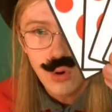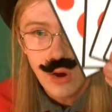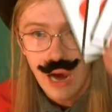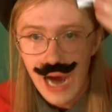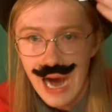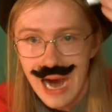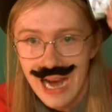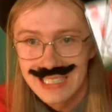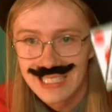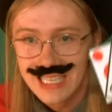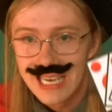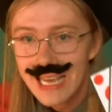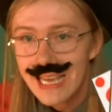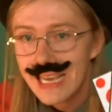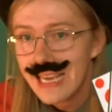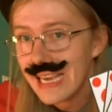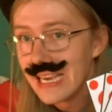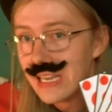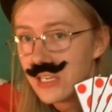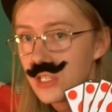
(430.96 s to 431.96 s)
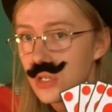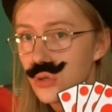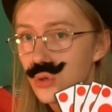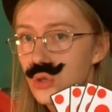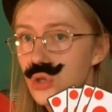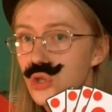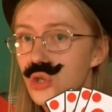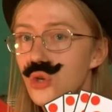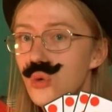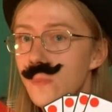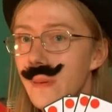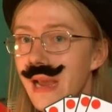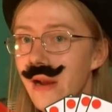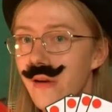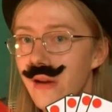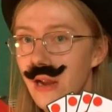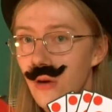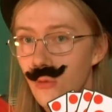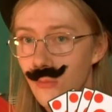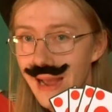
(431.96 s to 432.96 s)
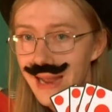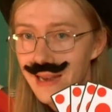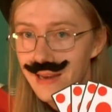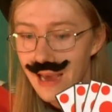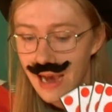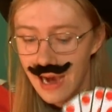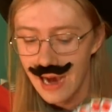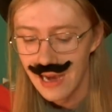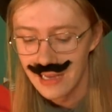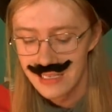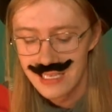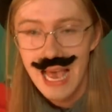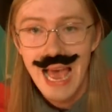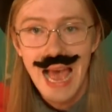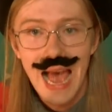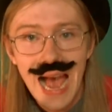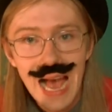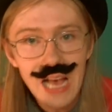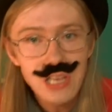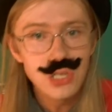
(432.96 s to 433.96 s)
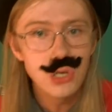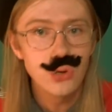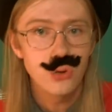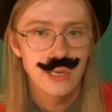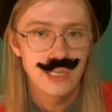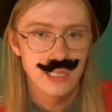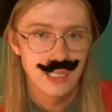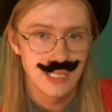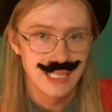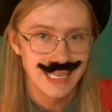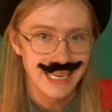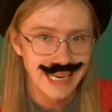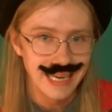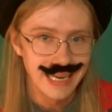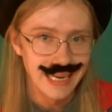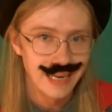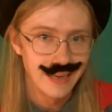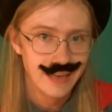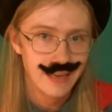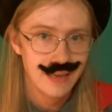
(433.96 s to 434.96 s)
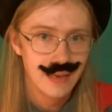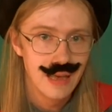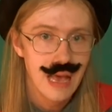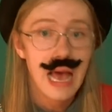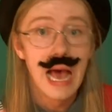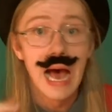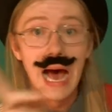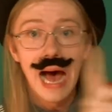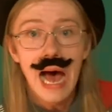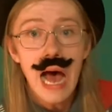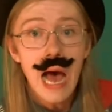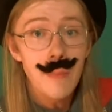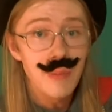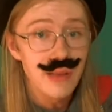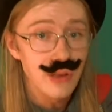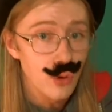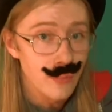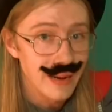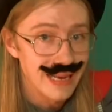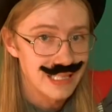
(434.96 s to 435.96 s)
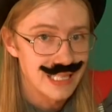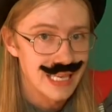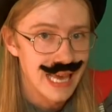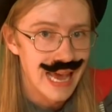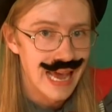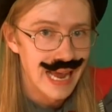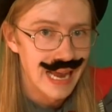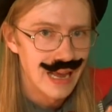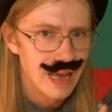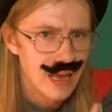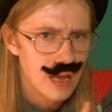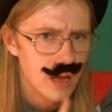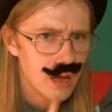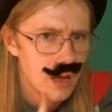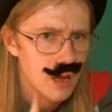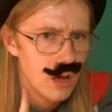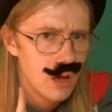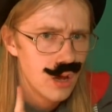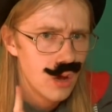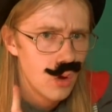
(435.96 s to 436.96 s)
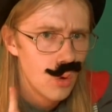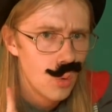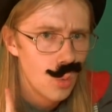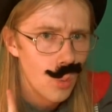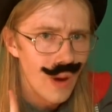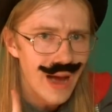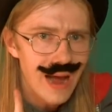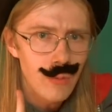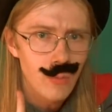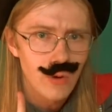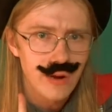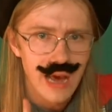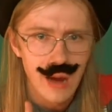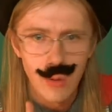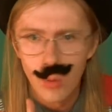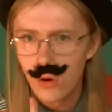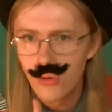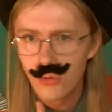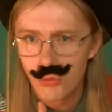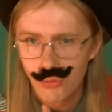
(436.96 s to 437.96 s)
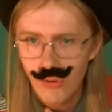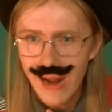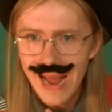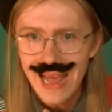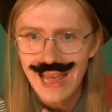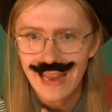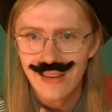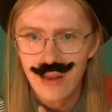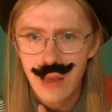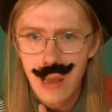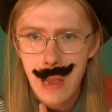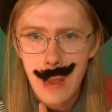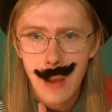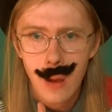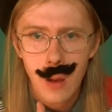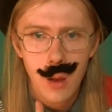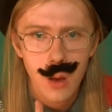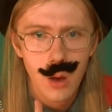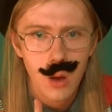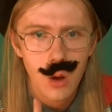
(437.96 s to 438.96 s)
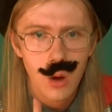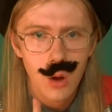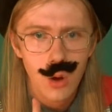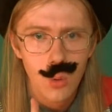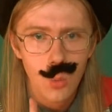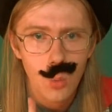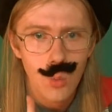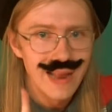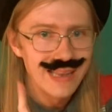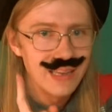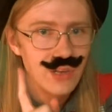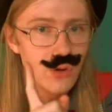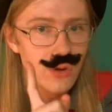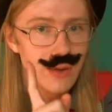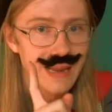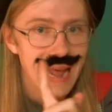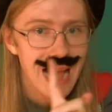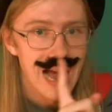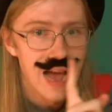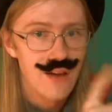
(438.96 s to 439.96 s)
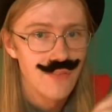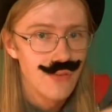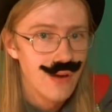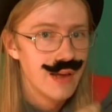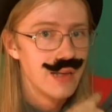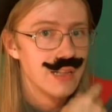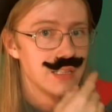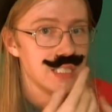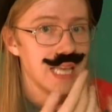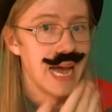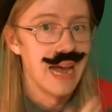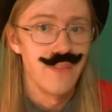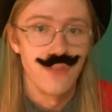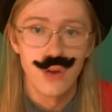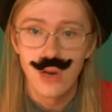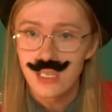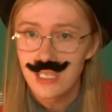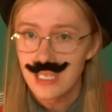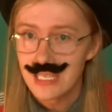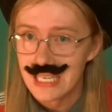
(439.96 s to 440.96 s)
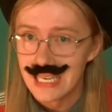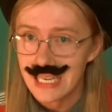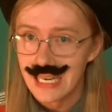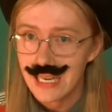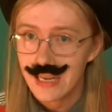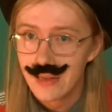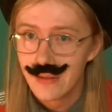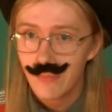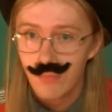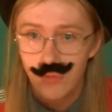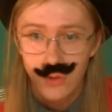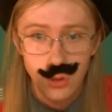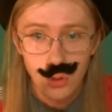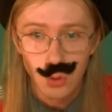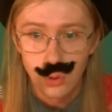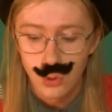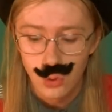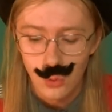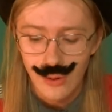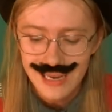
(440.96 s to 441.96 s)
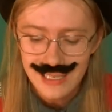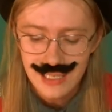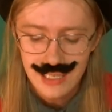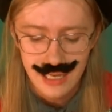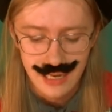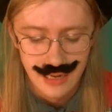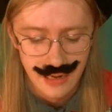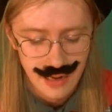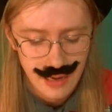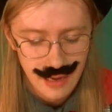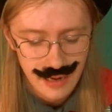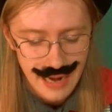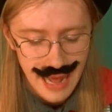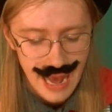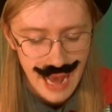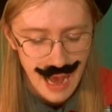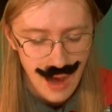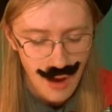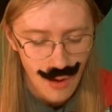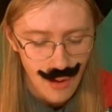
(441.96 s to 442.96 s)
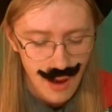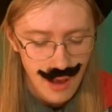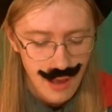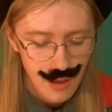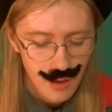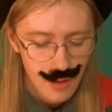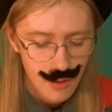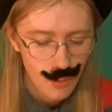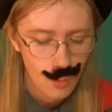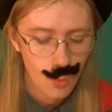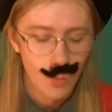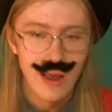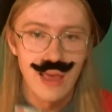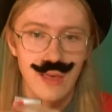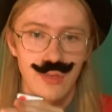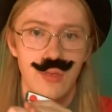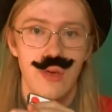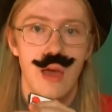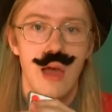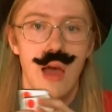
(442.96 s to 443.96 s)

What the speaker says: cards into superior red cards, as you can see. But you may say, why would I want red when you can have diversity? Good question. Now, with